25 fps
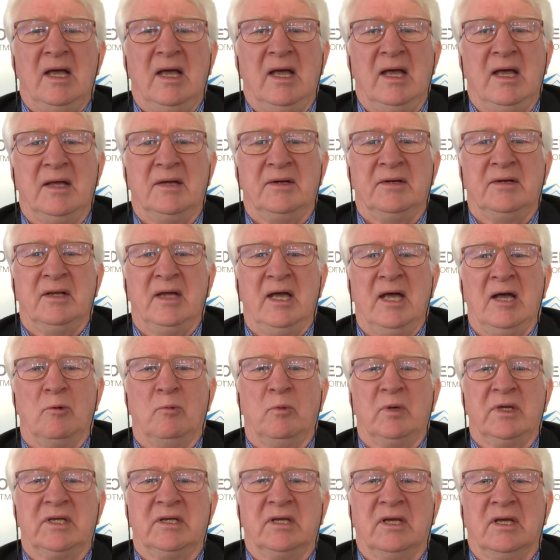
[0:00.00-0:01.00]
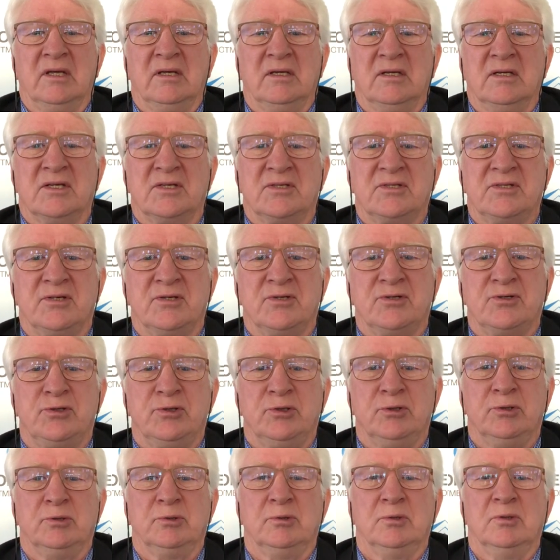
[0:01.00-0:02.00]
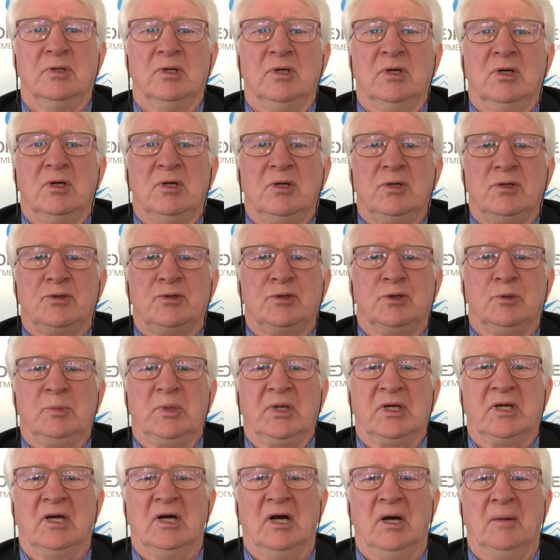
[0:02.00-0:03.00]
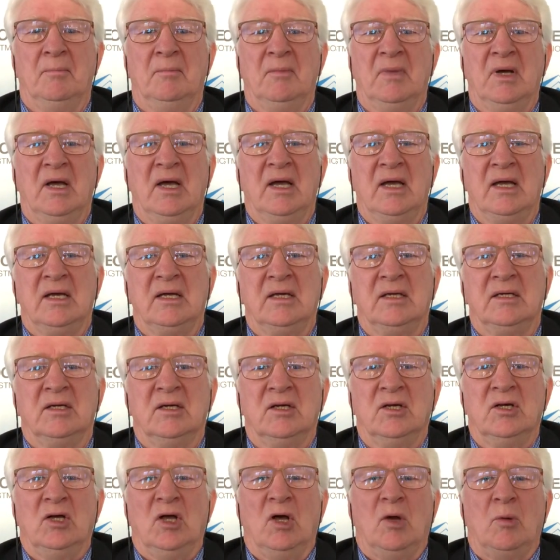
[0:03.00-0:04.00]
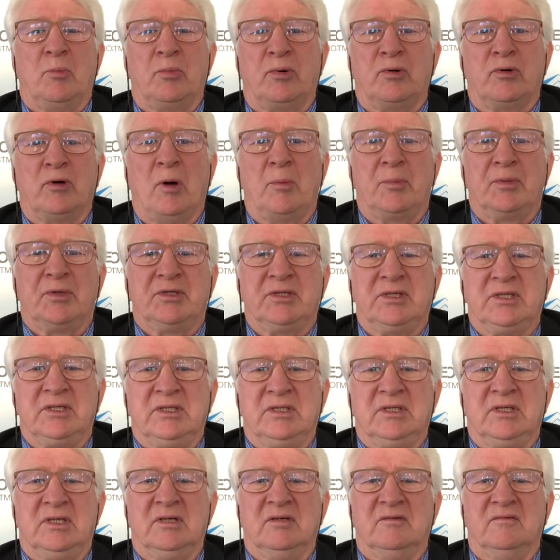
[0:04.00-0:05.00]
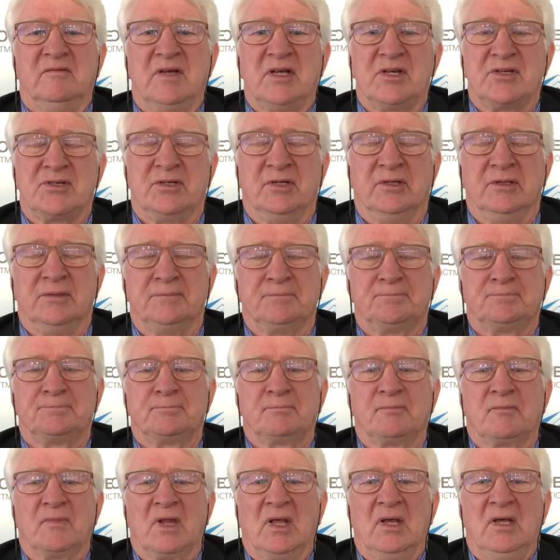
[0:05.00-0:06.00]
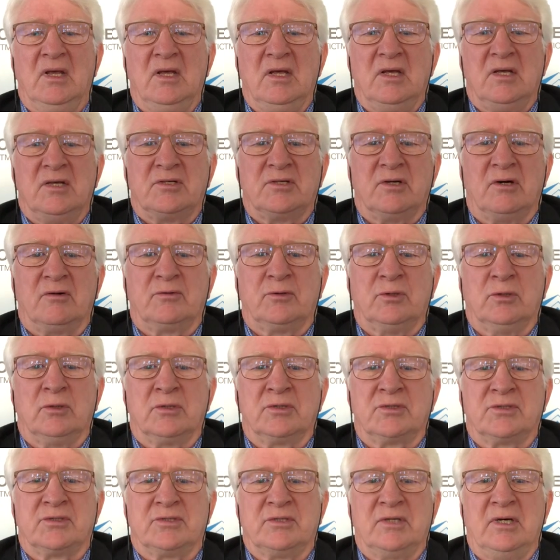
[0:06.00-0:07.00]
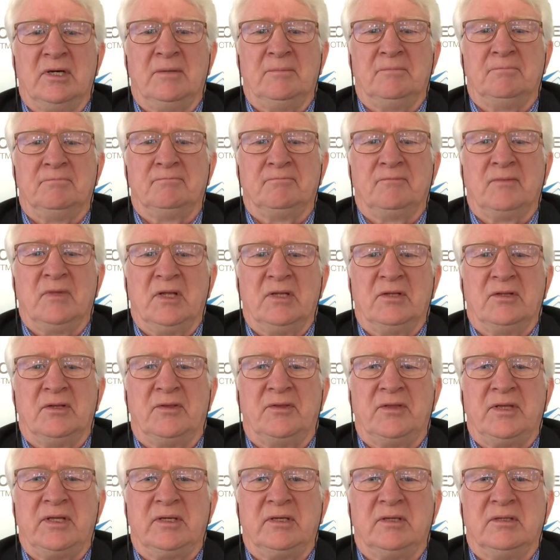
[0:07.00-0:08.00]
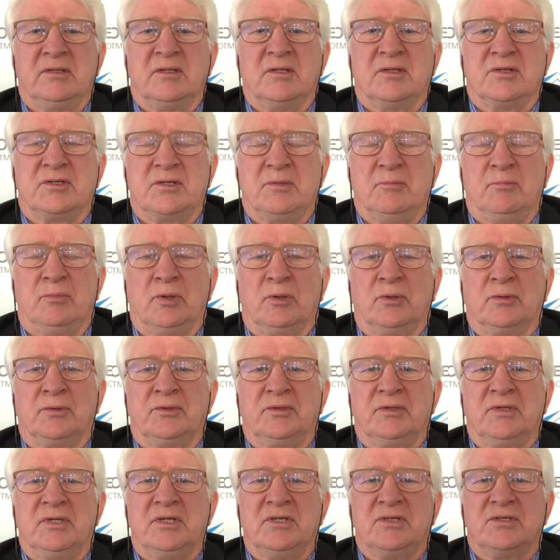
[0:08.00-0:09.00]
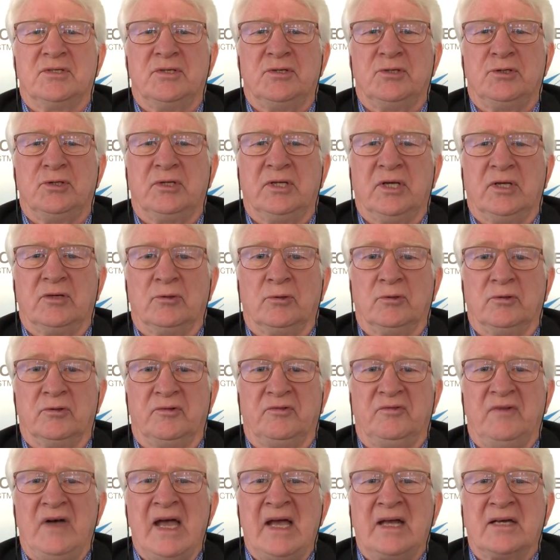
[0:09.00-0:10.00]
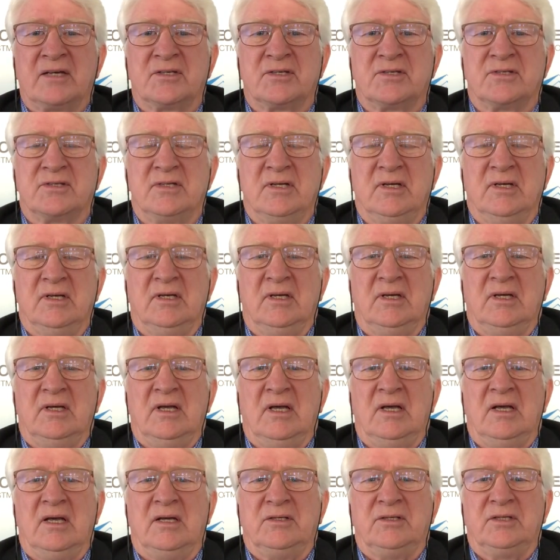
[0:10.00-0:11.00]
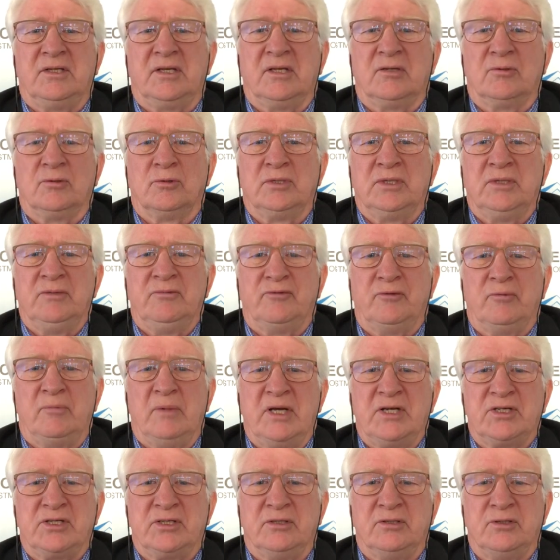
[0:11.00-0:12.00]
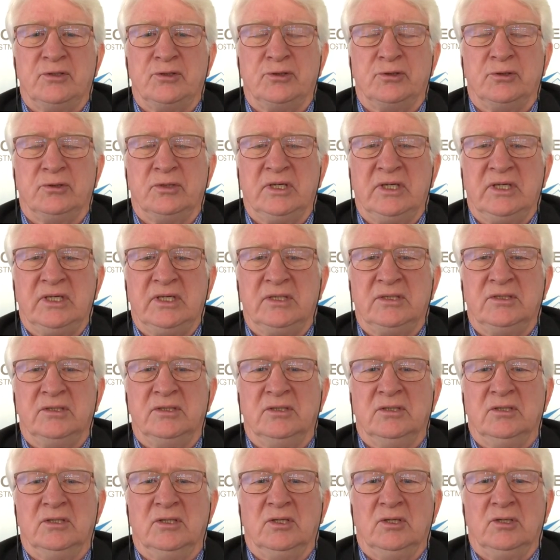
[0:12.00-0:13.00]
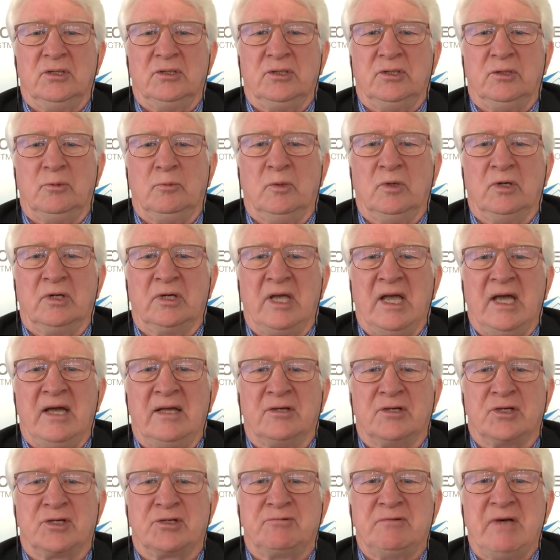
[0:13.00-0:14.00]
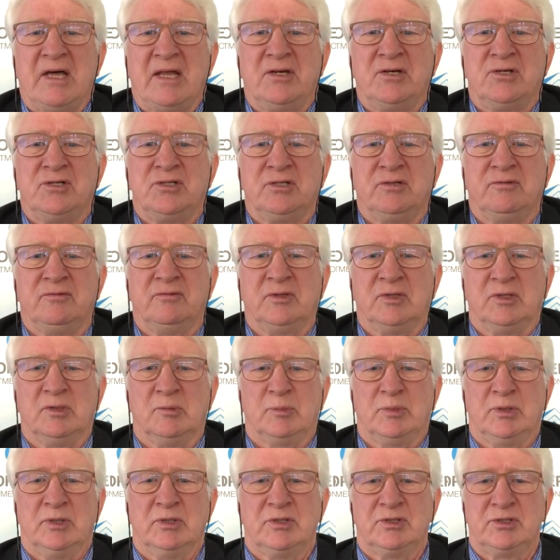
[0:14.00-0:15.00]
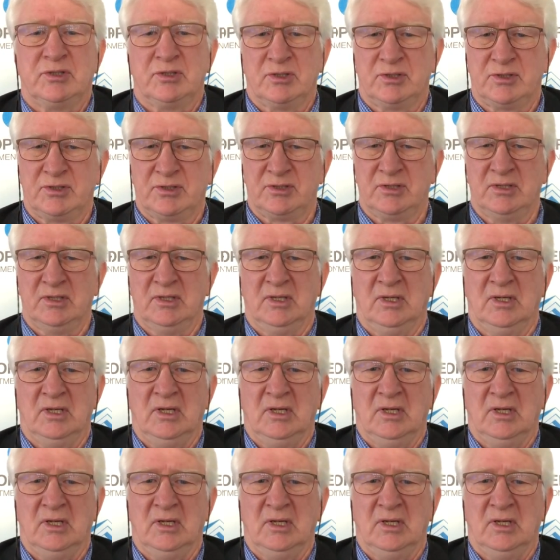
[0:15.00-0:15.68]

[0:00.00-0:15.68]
and how we can assist you to become a property investor. So of course, the thing that's important is that you get all the facts and you get all the information that you need. You work out a strategy for your purchase,